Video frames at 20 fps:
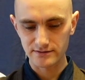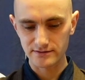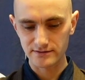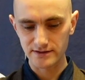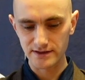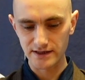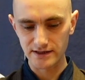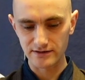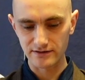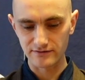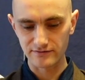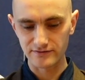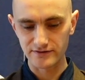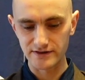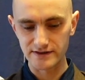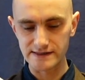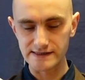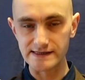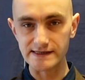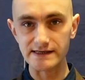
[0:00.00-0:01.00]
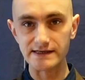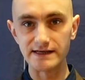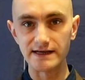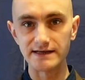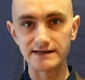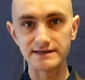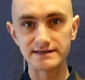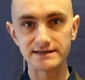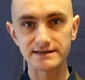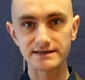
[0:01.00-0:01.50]
take off the tea that
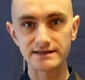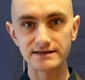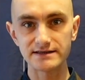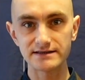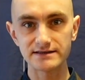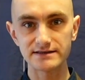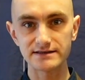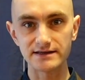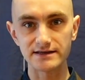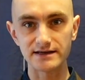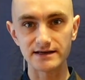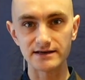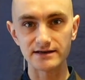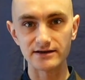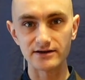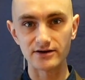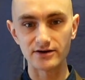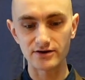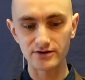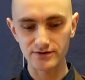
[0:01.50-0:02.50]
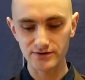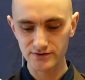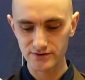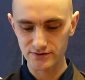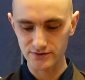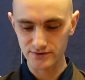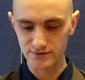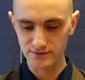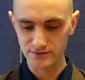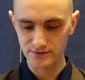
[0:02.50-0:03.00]
is sticking
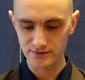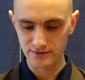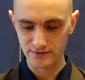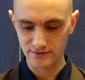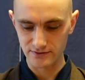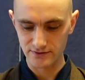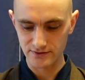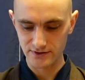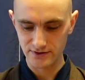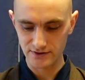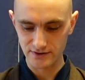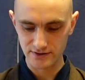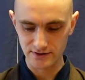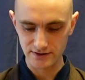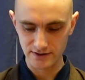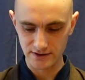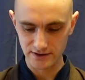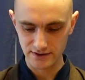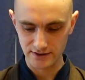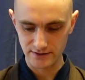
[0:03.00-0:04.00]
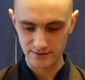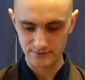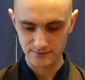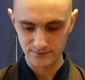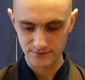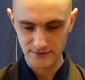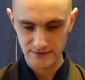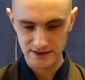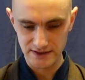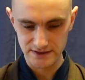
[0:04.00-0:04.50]
onto the
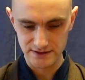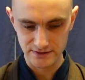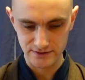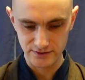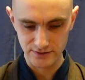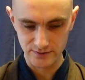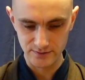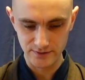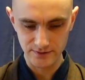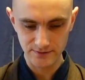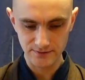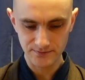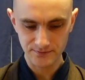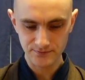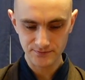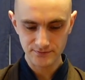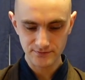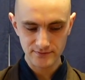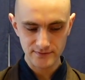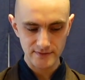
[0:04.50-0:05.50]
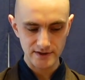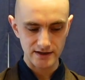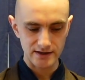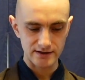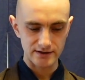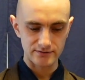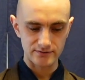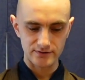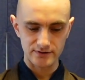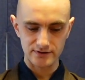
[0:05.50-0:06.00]
tea scoop And
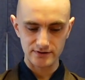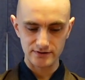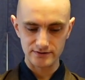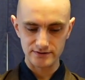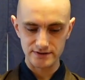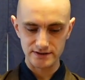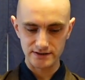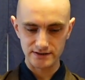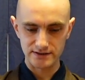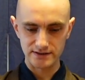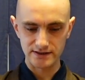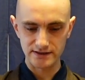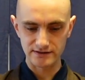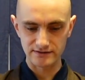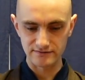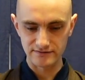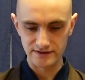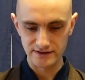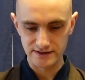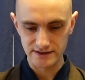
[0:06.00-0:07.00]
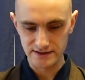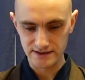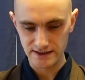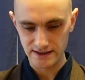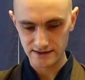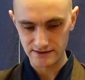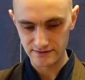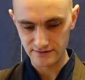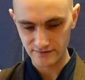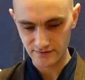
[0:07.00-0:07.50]
then we're closing the lid of the tea
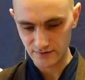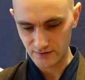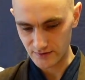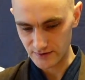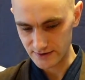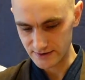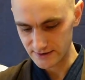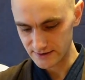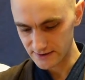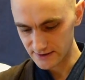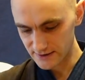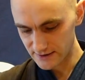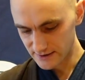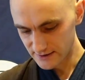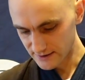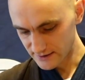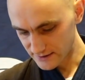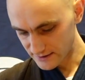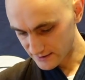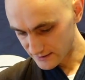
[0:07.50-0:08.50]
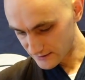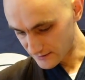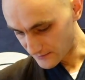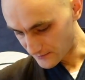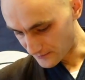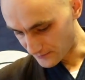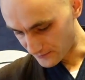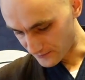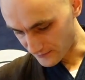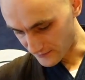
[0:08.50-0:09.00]
caddy, of course.
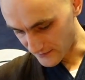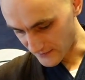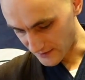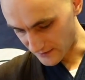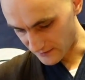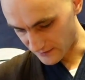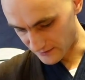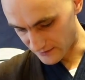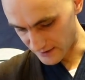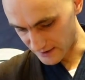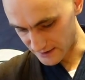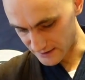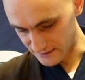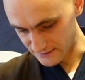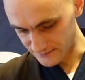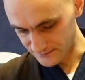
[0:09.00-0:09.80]
Alright.